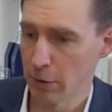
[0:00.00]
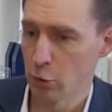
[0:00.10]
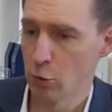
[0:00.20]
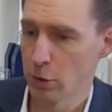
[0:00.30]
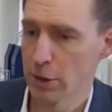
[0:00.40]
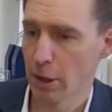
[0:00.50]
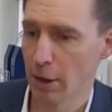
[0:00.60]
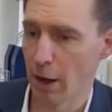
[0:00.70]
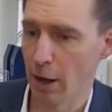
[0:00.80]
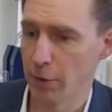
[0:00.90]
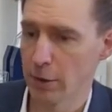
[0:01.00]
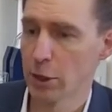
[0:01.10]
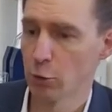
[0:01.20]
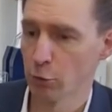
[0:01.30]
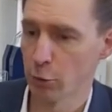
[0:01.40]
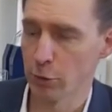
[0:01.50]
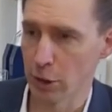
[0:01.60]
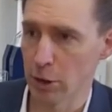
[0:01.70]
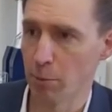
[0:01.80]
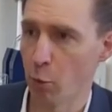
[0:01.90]
use the digital tools
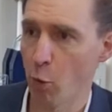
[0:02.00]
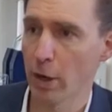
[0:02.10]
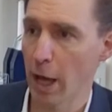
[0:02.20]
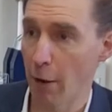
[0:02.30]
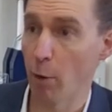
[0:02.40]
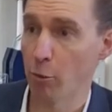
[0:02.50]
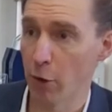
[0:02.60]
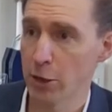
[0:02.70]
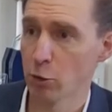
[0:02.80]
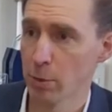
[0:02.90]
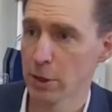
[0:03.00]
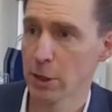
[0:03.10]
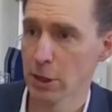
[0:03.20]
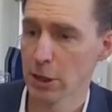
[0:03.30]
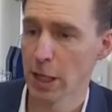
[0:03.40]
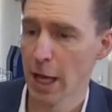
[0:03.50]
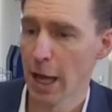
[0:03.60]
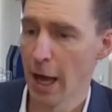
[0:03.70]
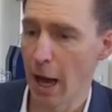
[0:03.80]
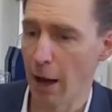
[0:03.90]
to support our operational businesses,
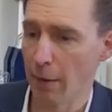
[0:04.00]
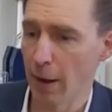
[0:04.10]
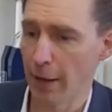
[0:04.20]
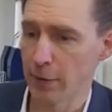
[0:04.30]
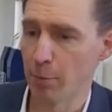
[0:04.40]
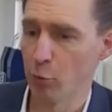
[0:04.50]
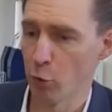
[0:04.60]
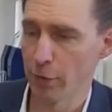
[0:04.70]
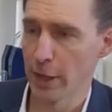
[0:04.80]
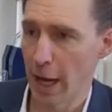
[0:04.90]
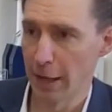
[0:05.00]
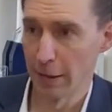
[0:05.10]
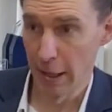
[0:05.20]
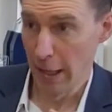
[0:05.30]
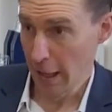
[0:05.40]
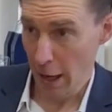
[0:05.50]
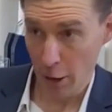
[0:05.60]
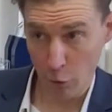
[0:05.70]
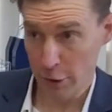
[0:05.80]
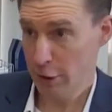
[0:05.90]
and to broaden that
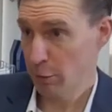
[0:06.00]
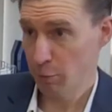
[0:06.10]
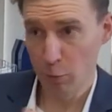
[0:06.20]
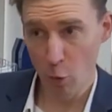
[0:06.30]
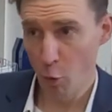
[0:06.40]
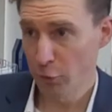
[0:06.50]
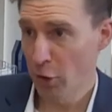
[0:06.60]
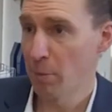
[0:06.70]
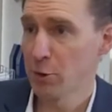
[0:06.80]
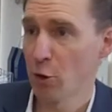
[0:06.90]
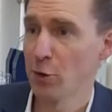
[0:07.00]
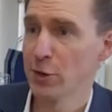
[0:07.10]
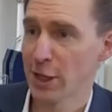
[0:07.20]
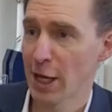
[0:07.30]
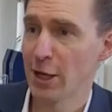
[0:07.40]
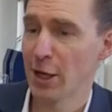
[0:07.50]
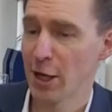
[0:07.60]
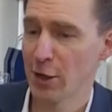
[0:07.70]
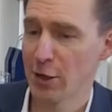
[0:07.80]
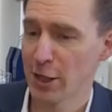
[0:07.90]
across all time zones
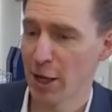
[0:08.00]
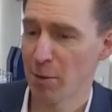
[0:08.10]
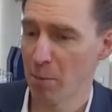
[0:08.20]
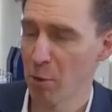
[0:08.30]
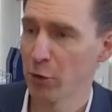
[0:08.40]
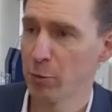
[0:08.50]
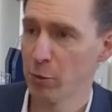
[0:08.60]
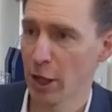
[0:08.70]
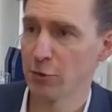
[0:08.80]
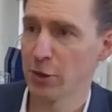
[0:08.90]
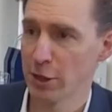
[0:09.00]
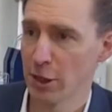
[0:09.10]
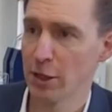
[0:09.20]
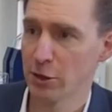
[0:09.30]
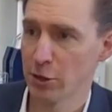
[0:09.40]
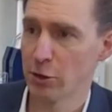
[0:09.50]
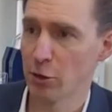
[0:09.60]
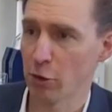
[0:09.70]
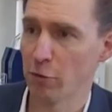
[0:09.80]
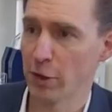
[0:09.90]
and multiple country
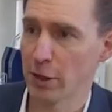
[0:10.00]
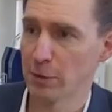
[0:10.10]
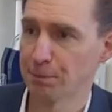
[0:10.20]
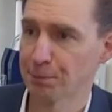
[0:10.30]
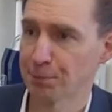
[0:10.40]
geographies.